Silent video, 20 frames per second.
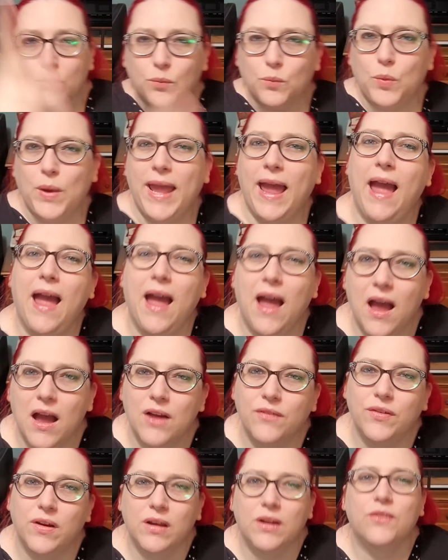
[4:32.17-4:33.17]
We
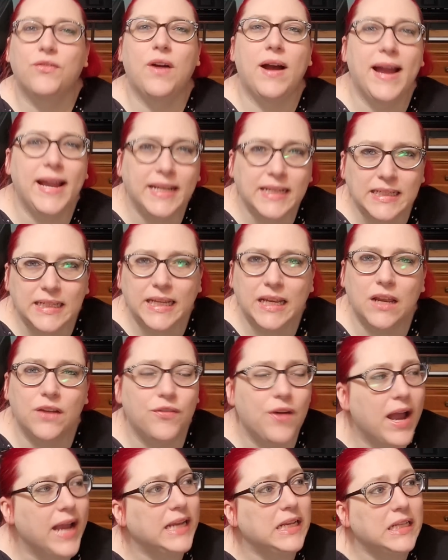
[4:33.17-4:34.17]
have, finally
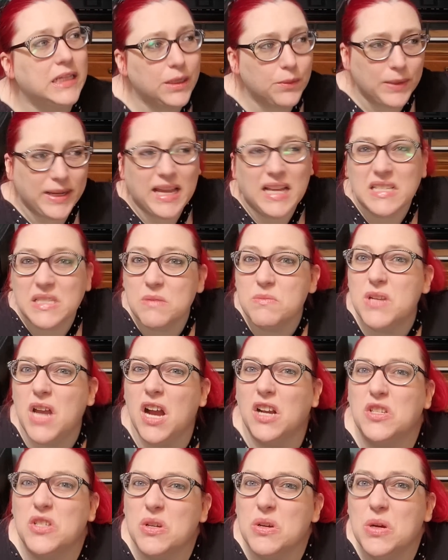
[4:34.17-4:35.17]
we get some
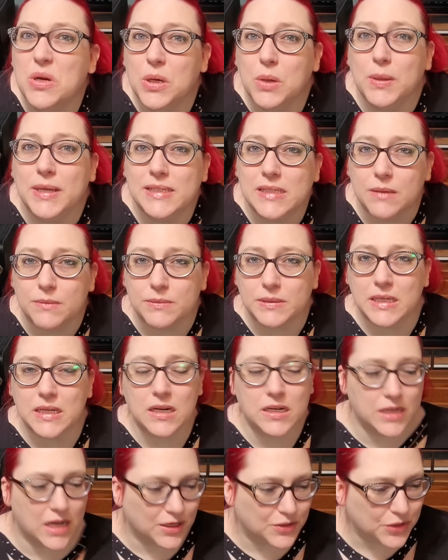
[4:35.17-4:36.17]
Doctor Whoisms in
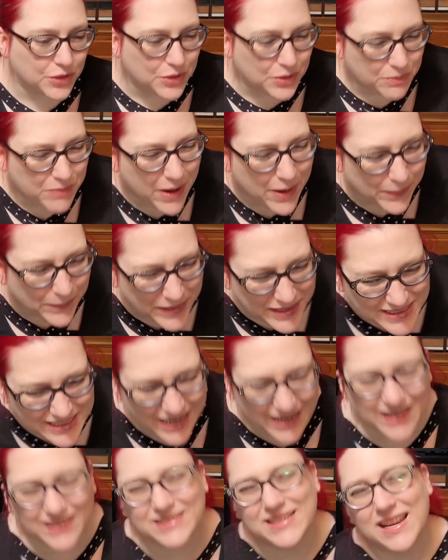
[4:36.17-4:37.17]
a Doctor Who moment,
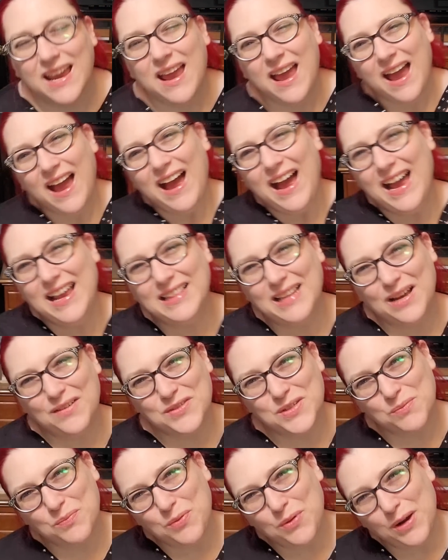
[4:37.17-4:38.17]
and I
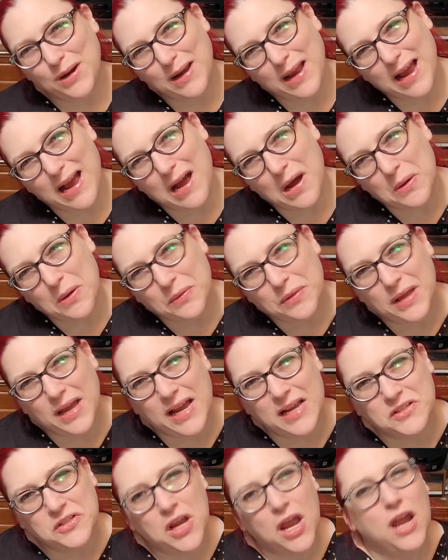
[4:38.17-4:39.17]
love to point out
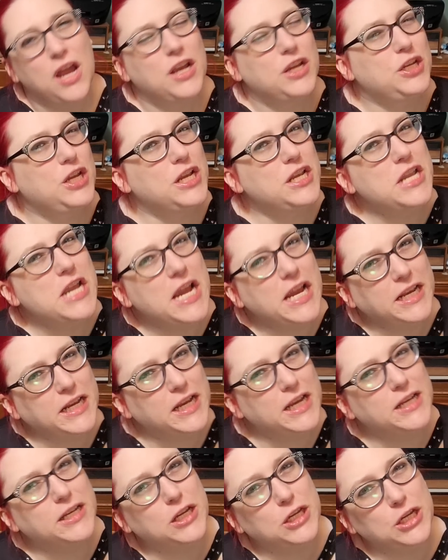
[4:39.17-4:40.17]
that you
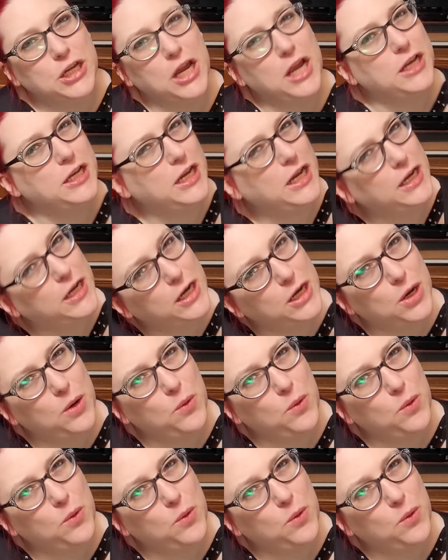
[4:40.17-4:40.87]
needed